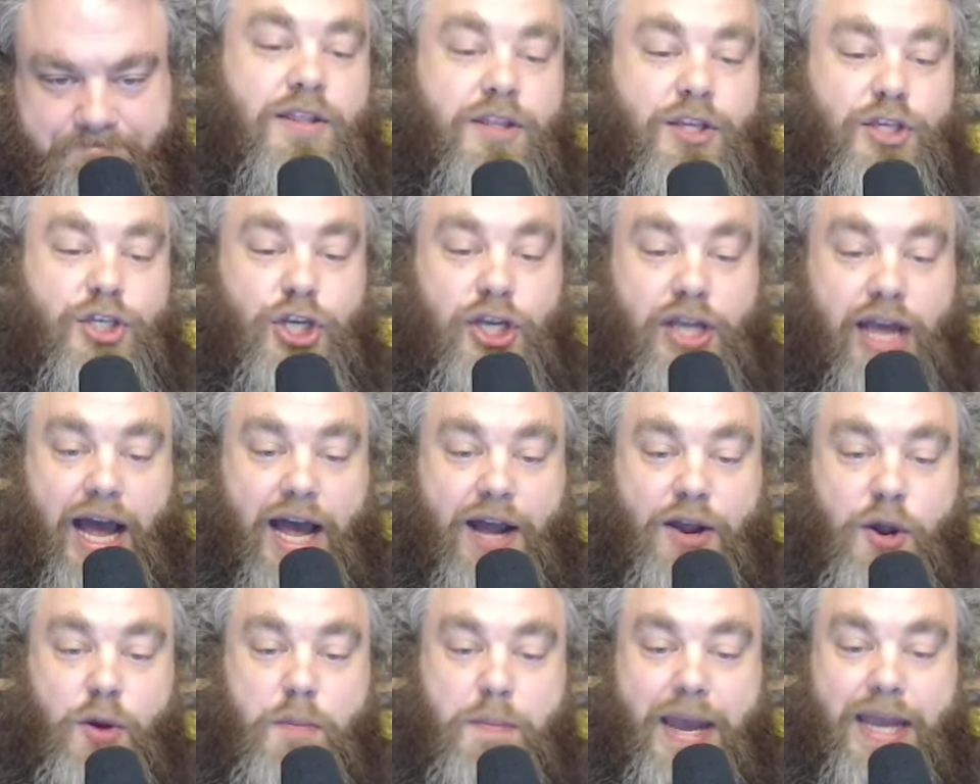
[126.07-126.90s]
The
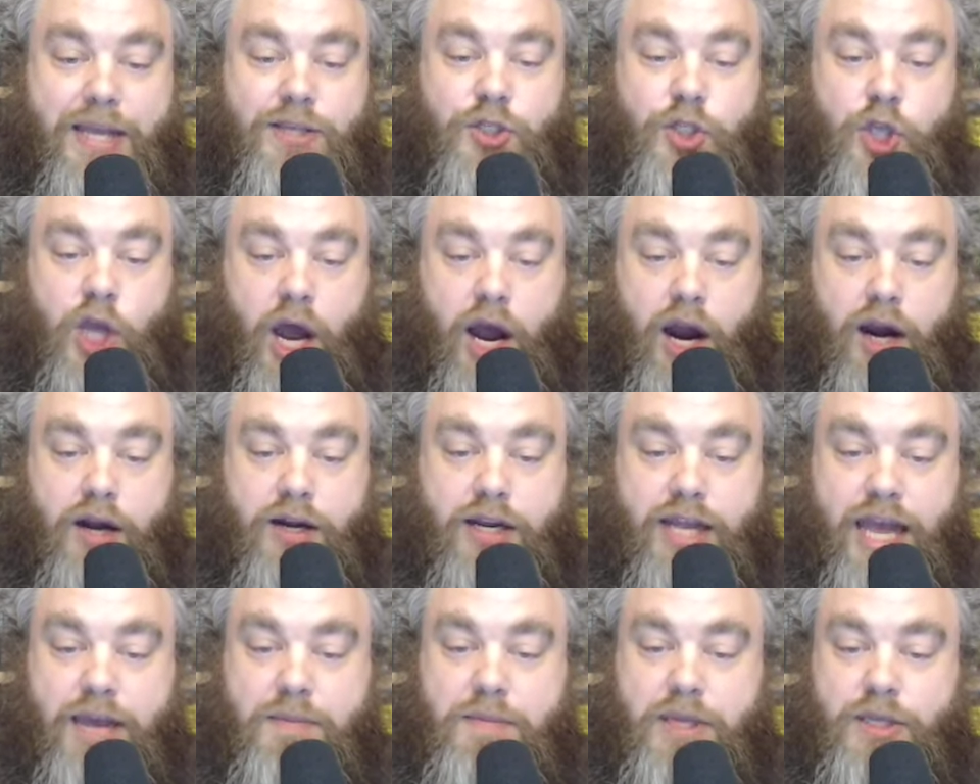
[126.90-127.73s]
Chicago based card
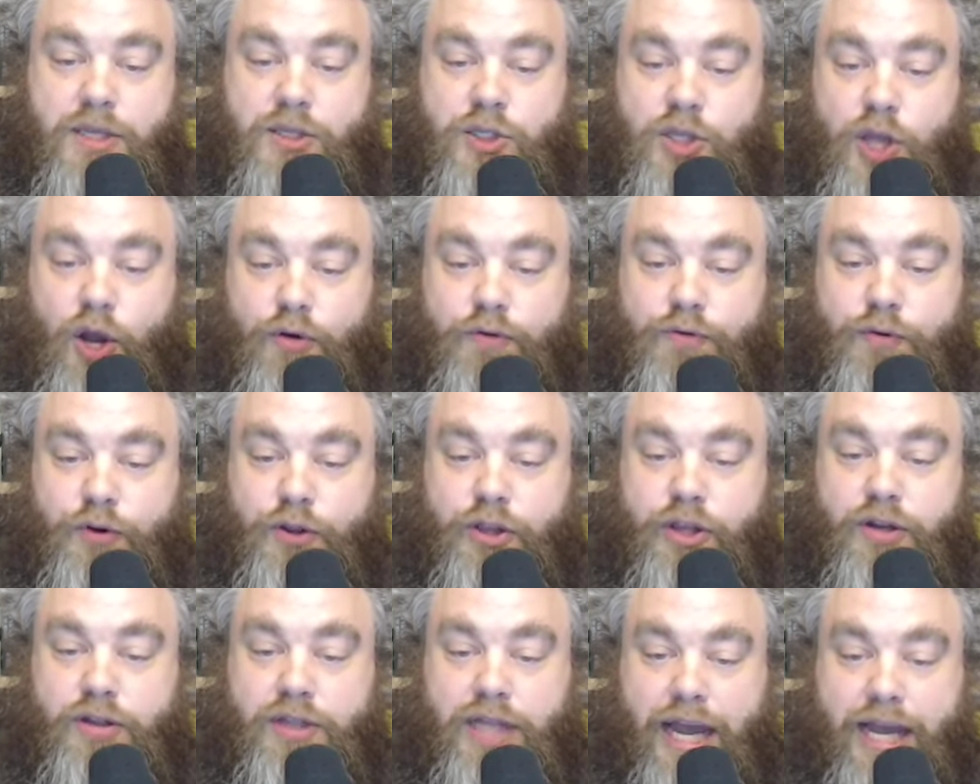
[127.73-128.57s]
game is known for
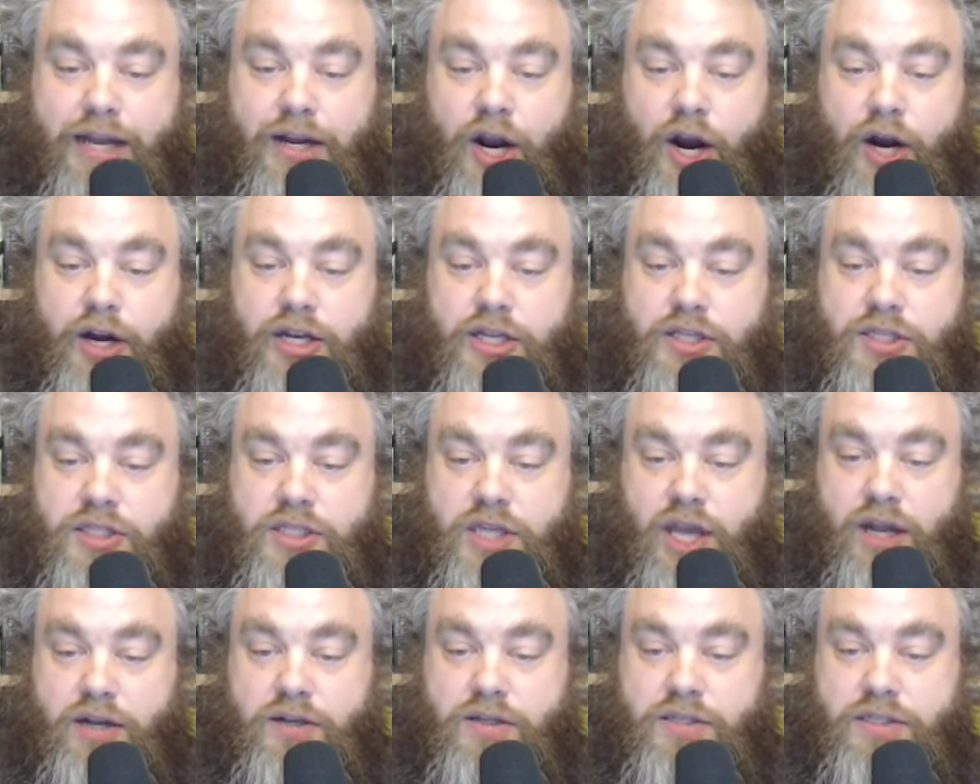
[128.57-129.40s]
their lighthearted
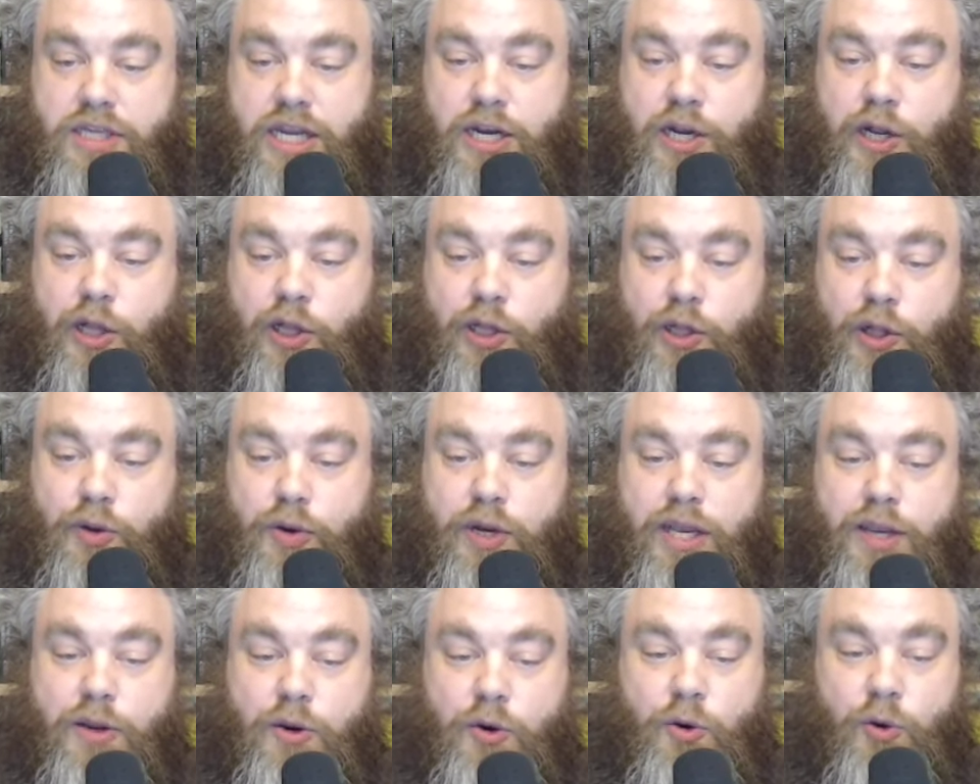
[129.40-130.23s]
stunts,
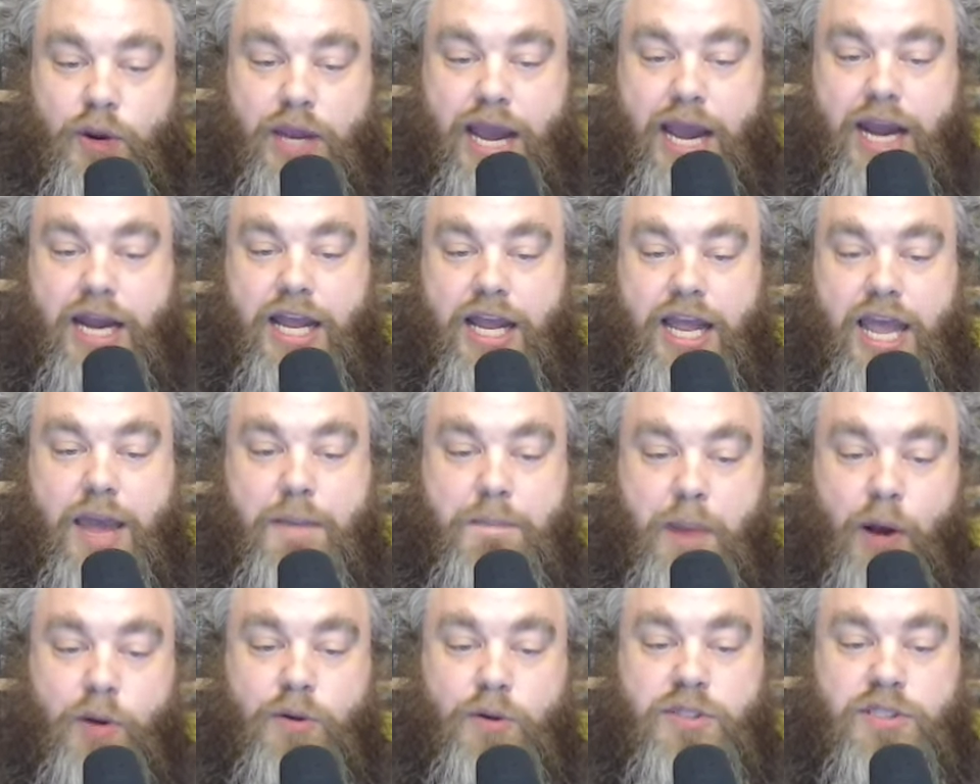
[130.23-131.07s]
including creating a
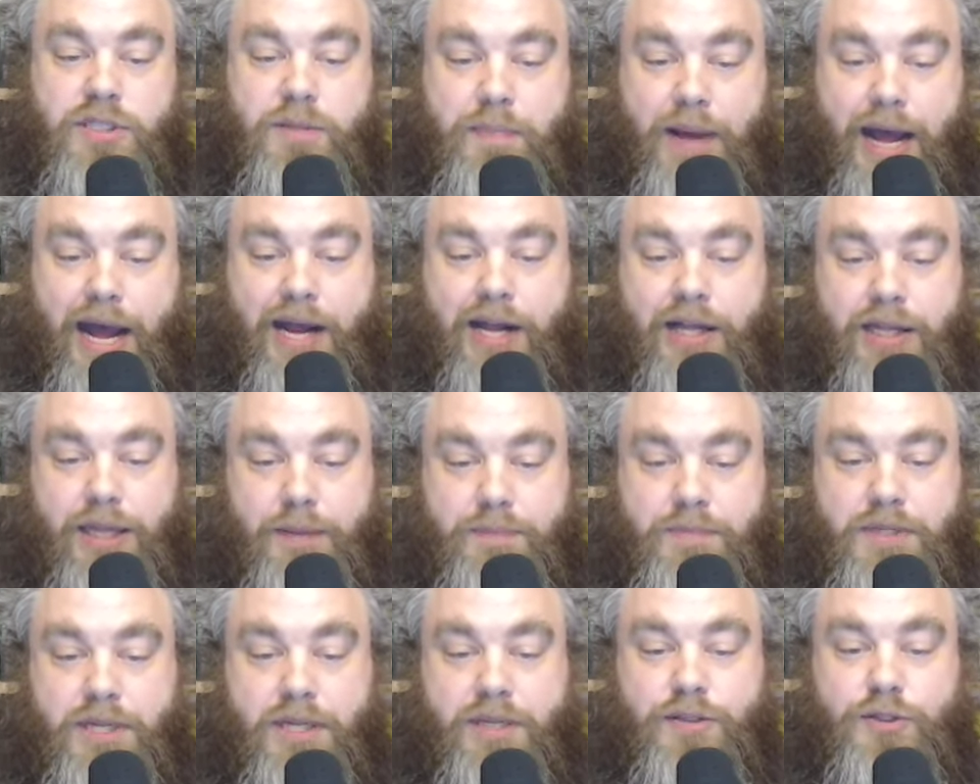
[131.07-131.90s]
post
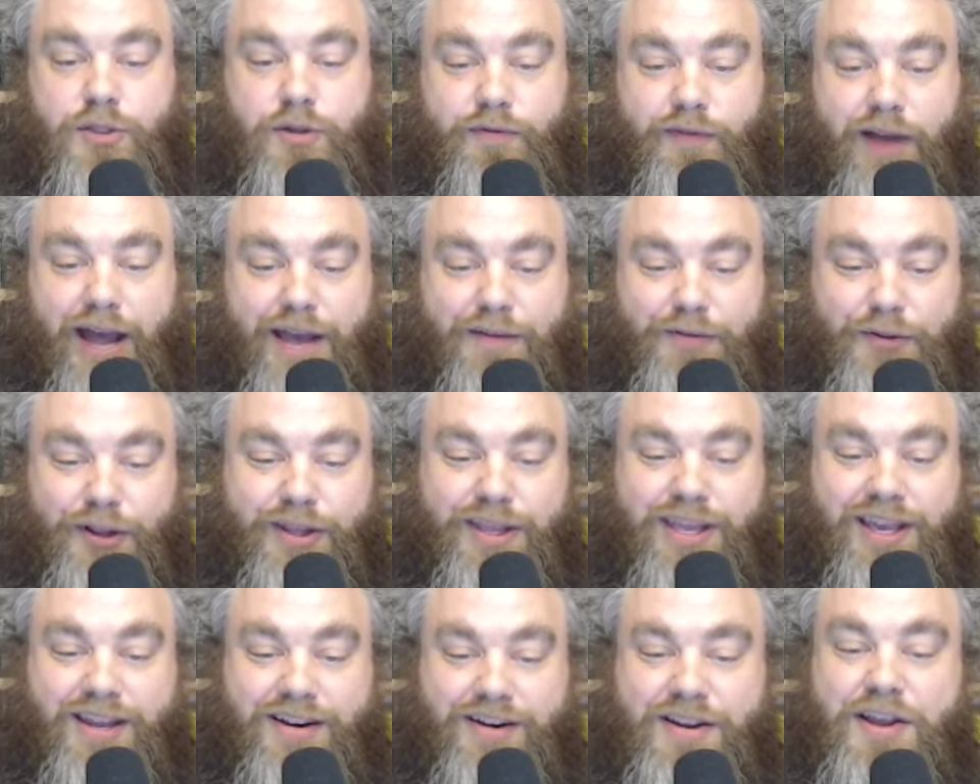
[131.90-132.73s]
apocalyptic survival
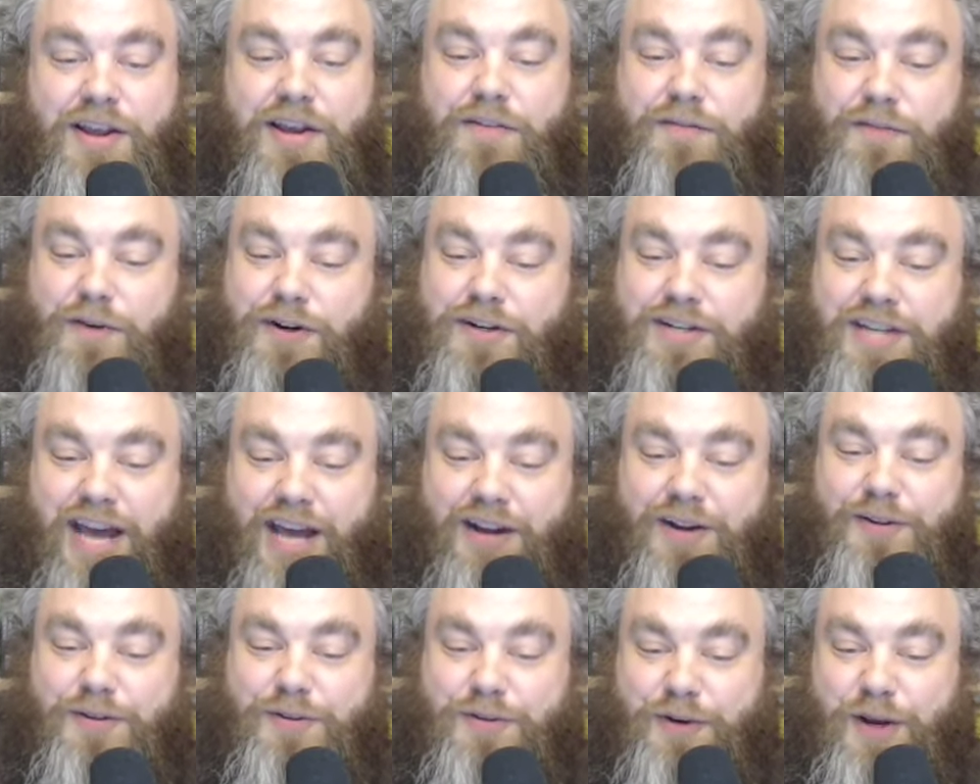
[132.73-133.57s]
kit for
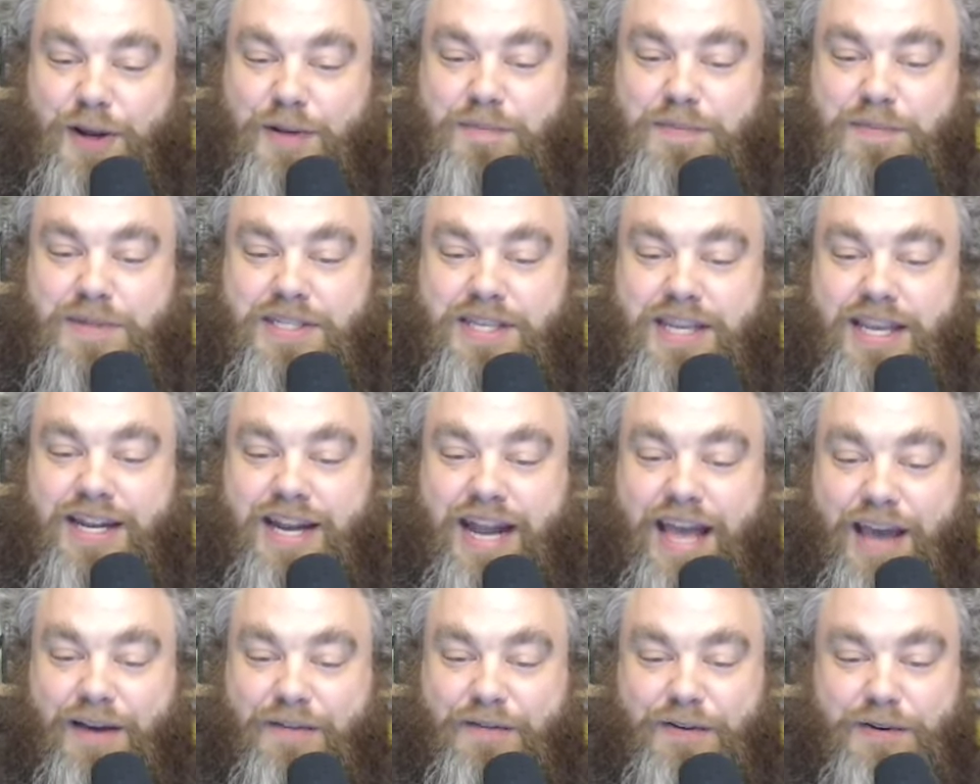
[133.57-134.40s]
Donald Trump's
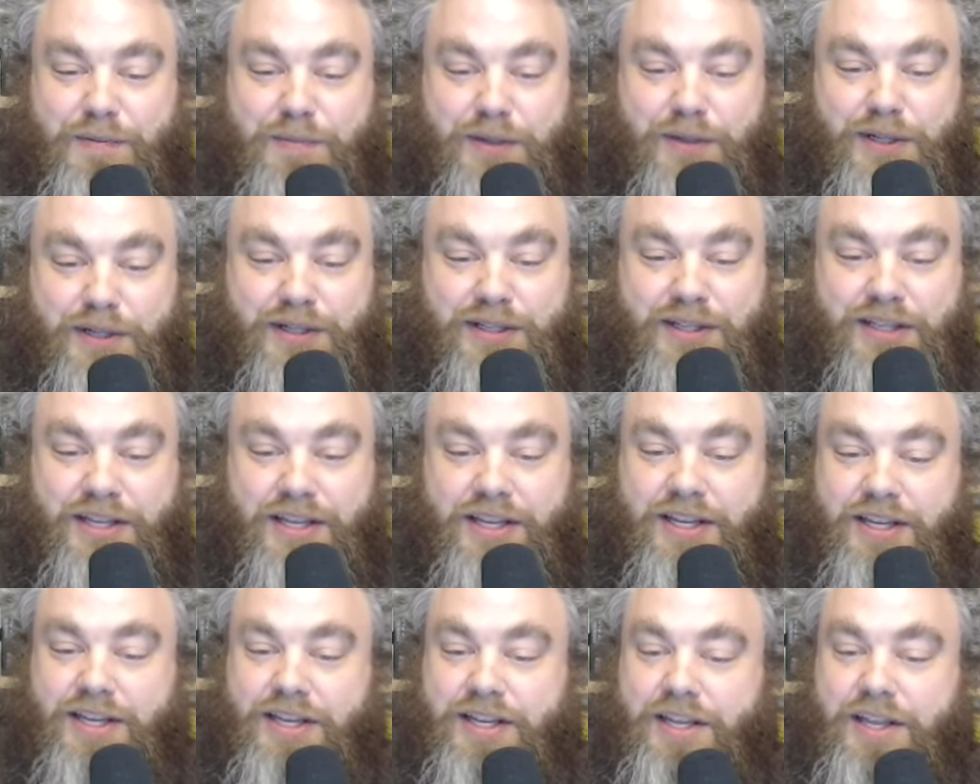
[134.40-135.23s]
inevitable
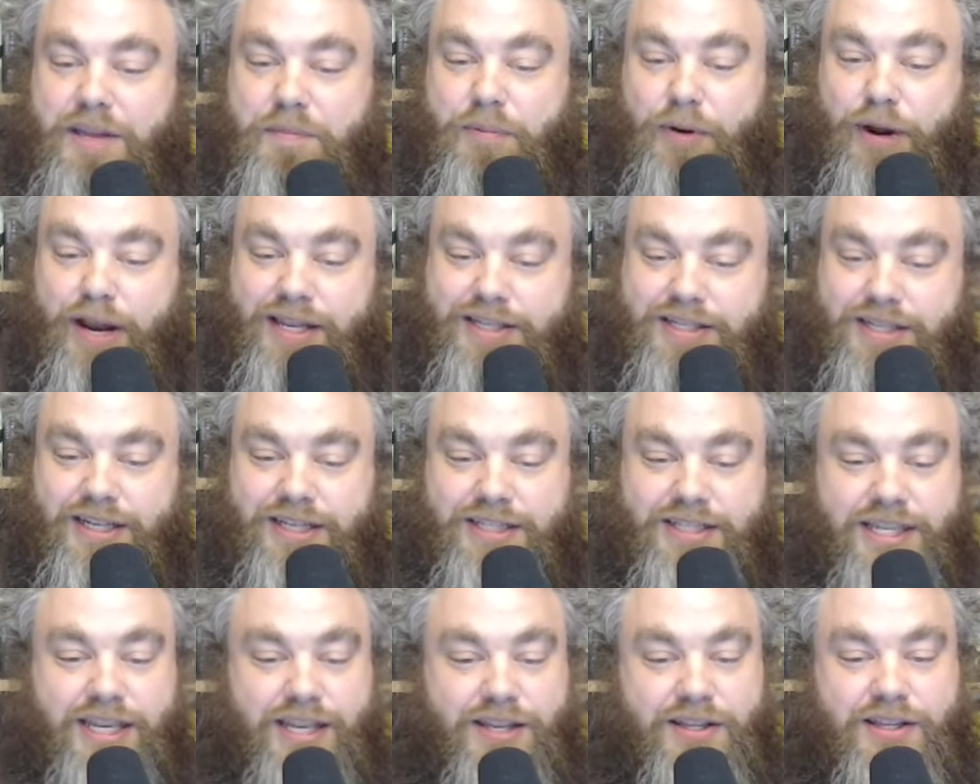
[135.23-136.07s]

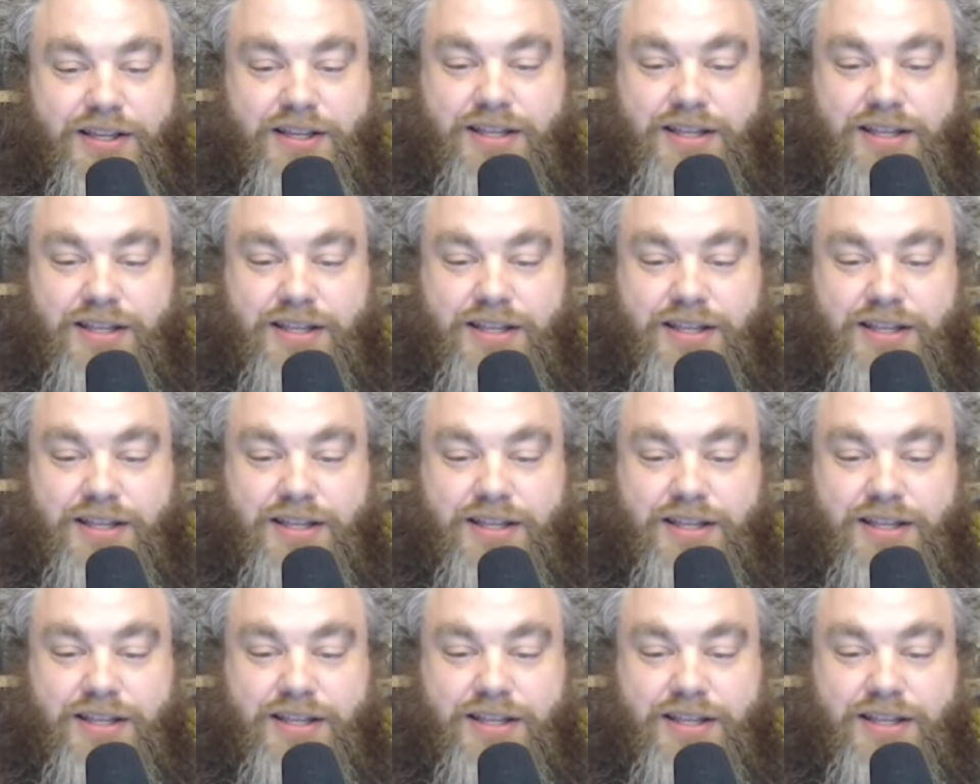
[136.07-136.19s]
presidency.